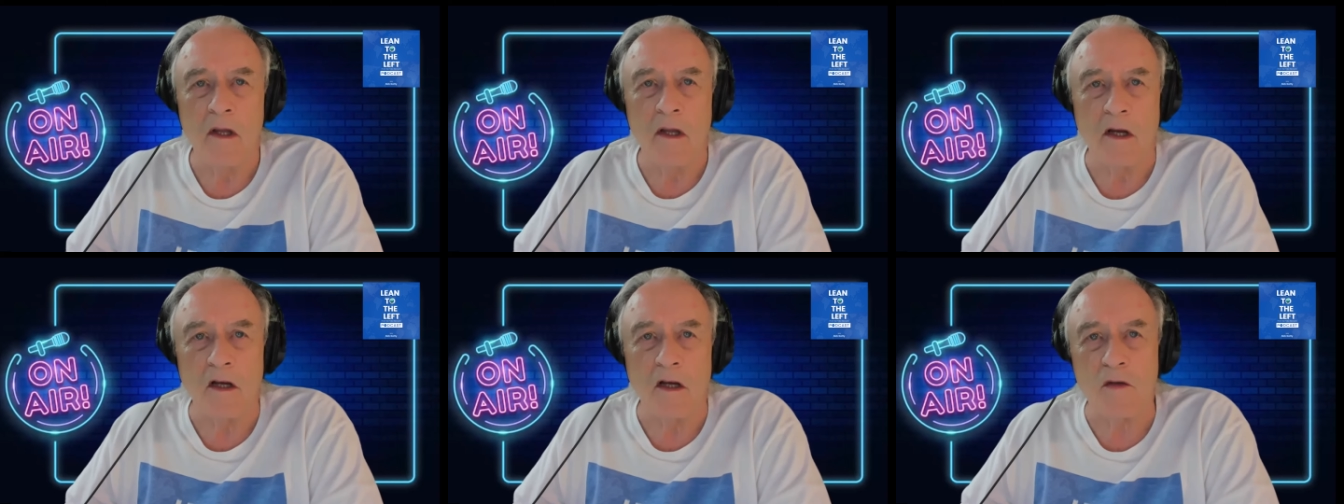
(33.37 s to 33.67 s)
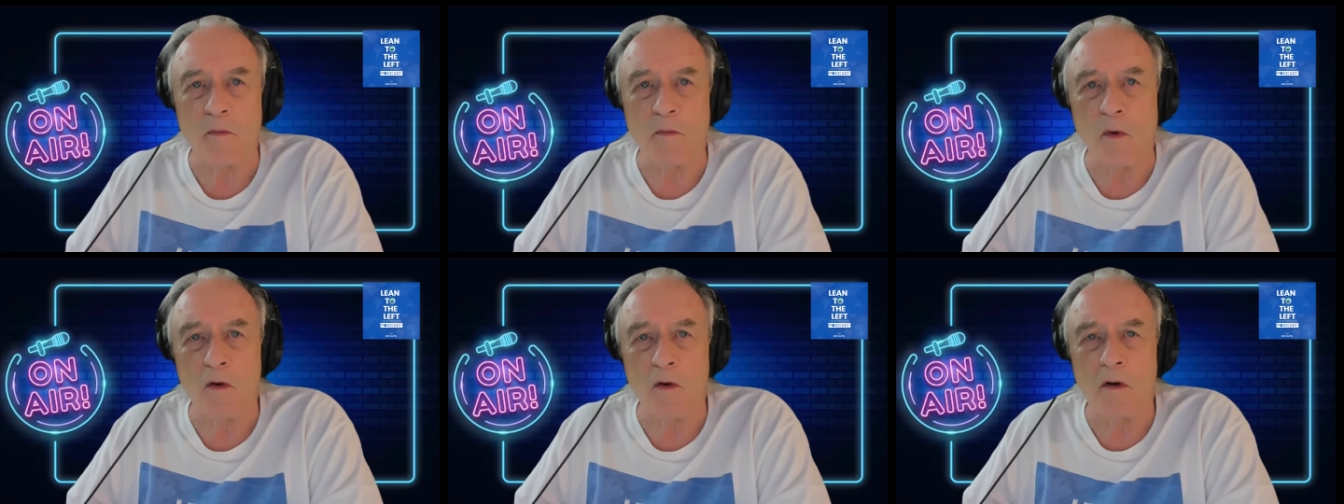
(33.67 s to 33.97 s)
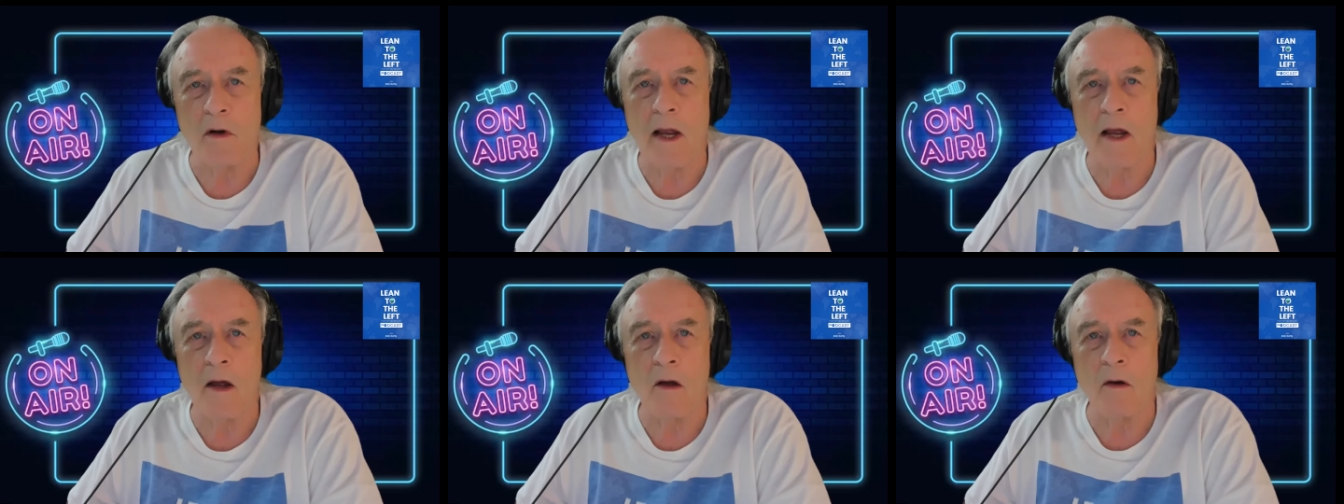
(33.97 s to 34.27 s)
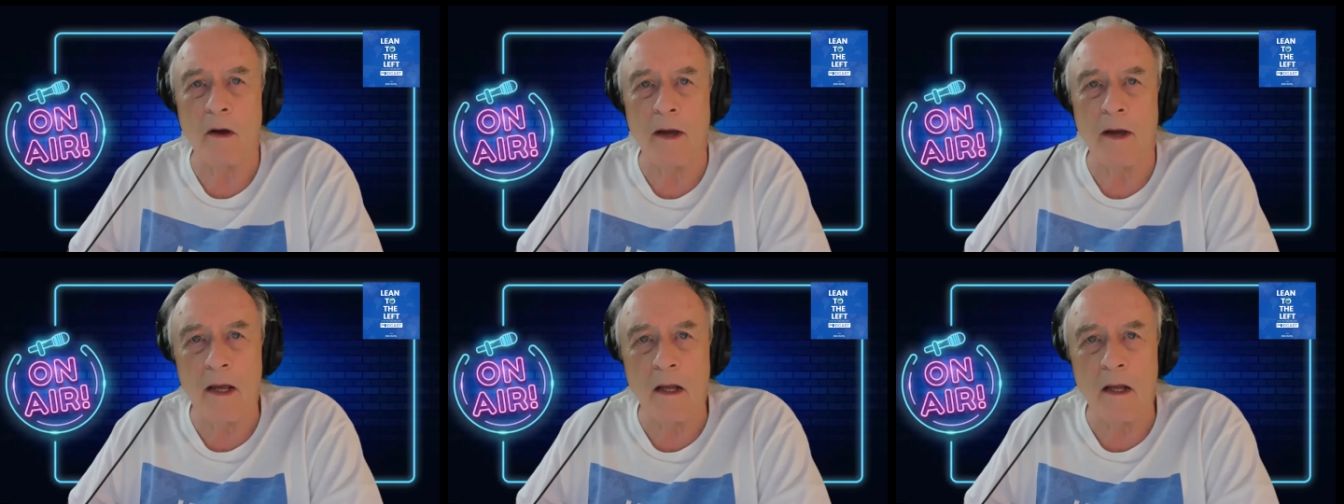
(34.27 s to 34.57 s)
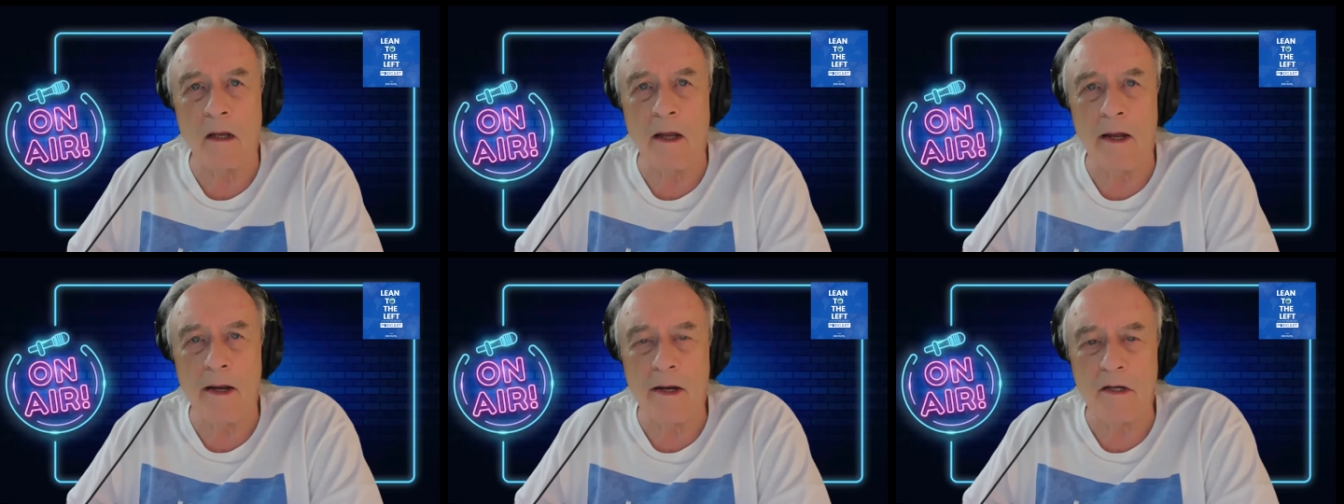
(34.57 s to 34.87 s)
explore how
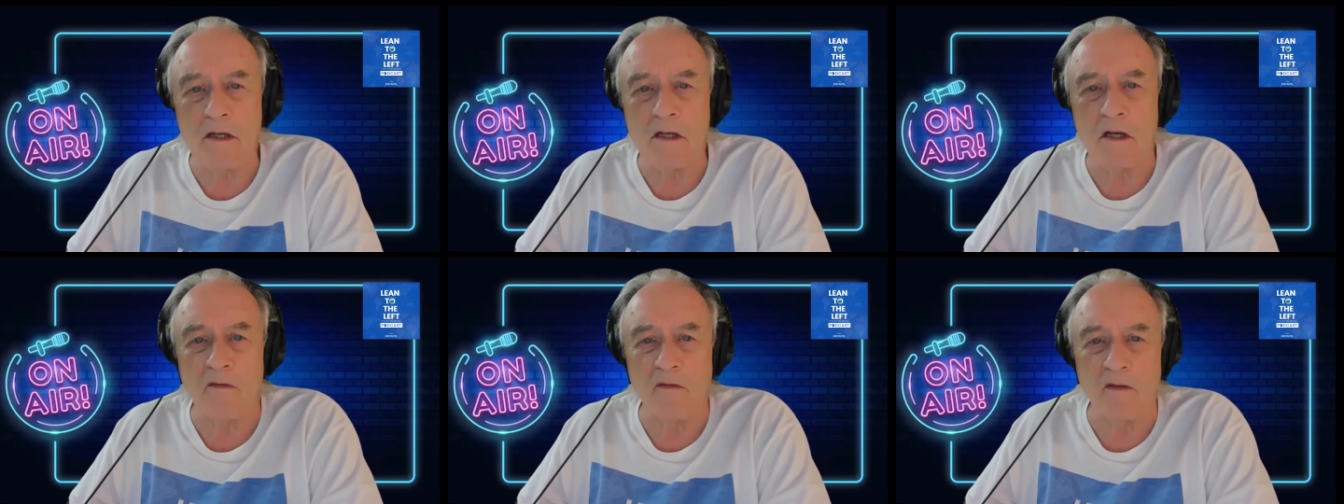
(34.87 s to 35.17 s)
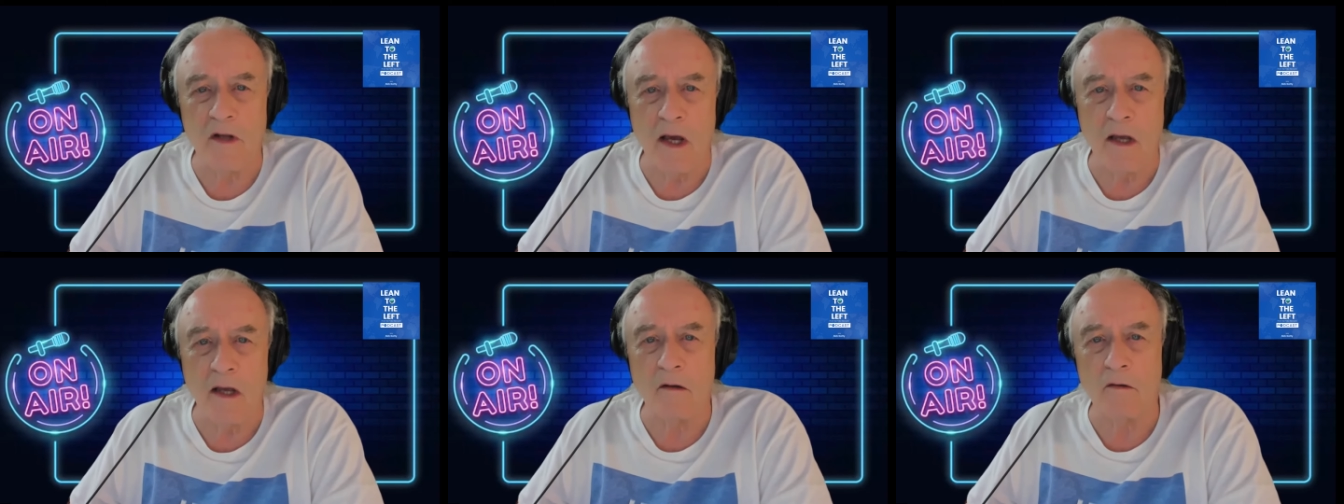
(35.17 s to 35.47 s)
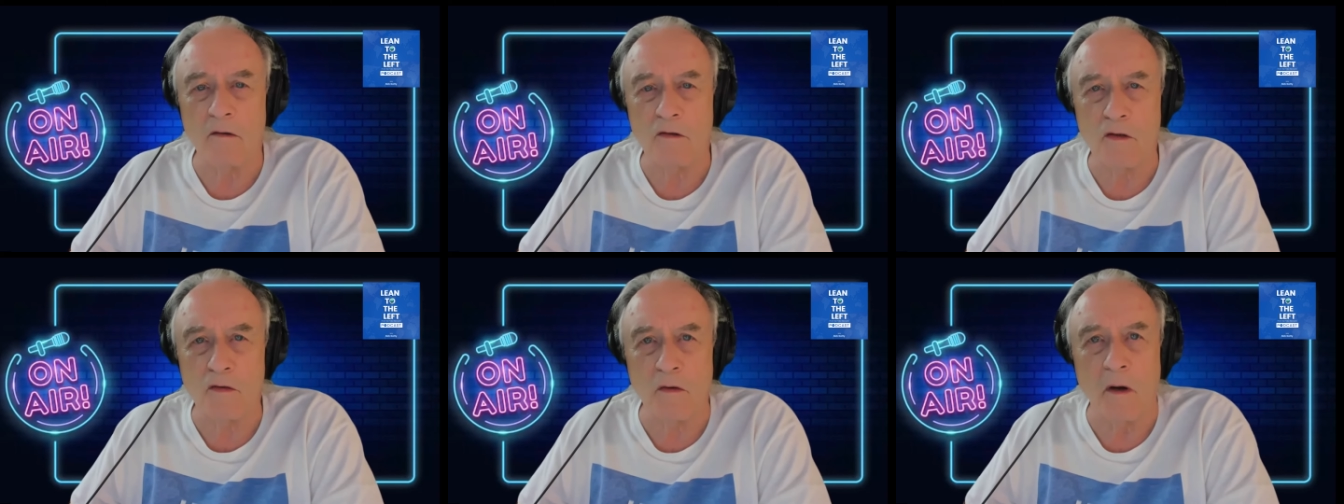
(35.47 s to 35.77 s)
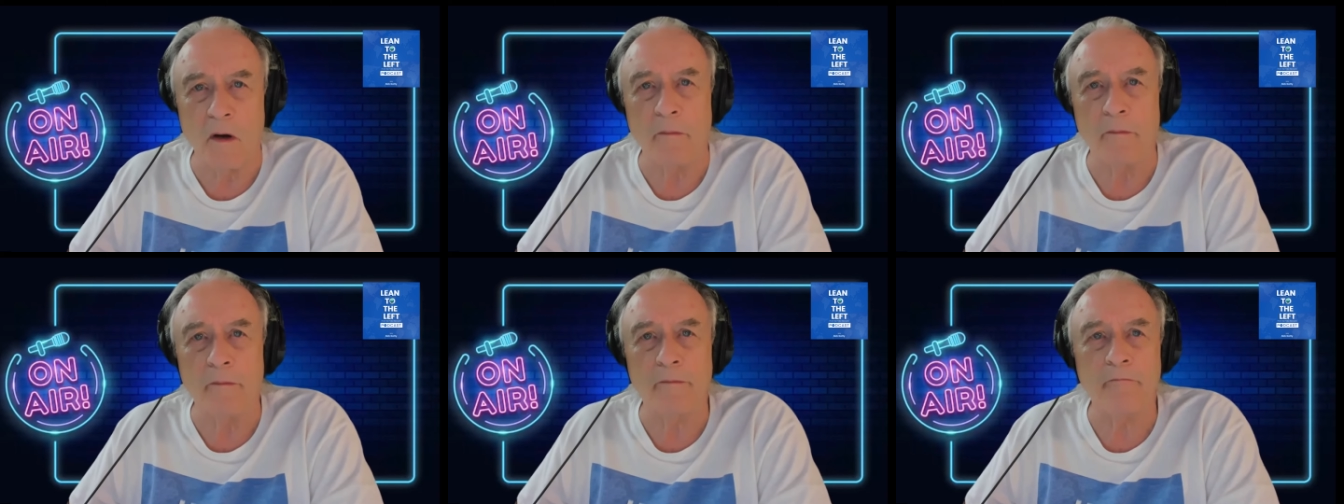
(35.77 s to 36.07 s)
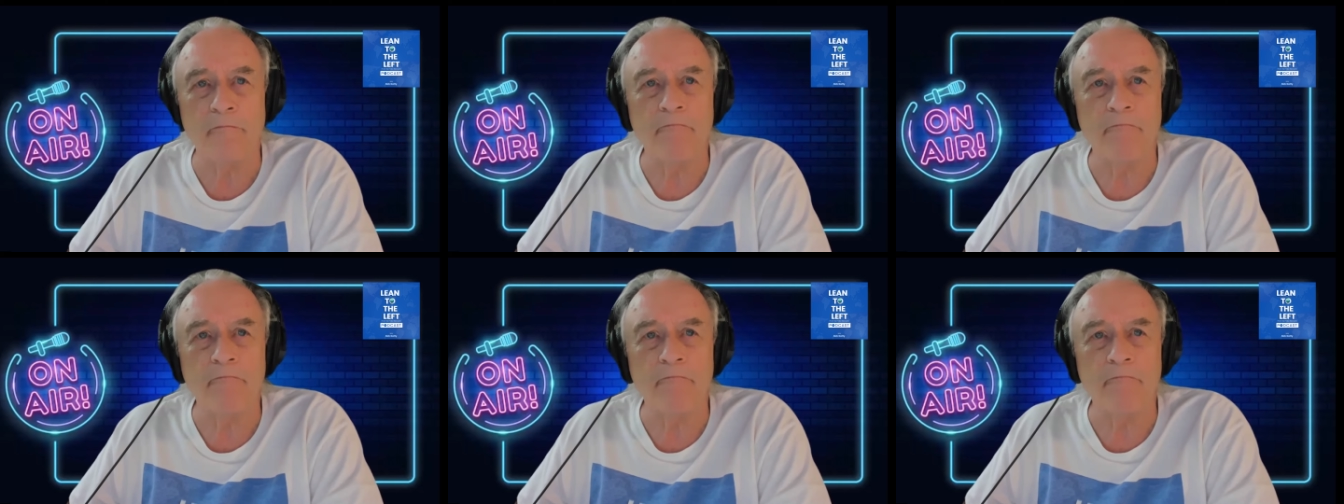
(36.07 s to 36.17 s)
allies of Donald Trump